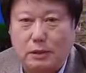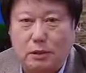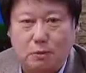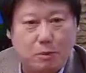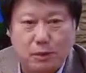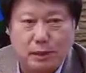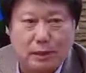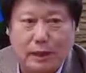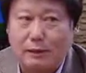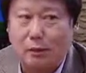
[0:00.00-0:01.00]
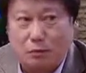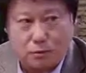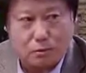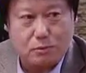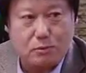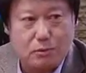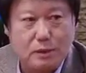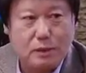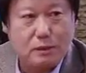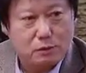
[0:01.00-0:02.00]
community and local schools
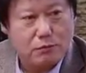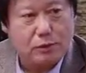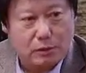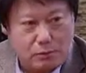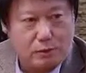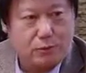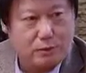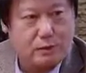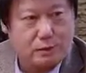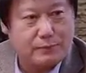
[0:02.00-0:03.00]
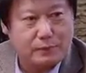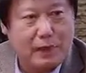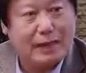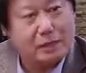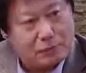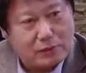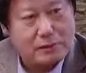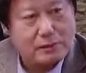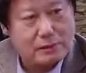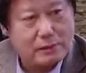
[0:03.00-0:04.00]
for those activities.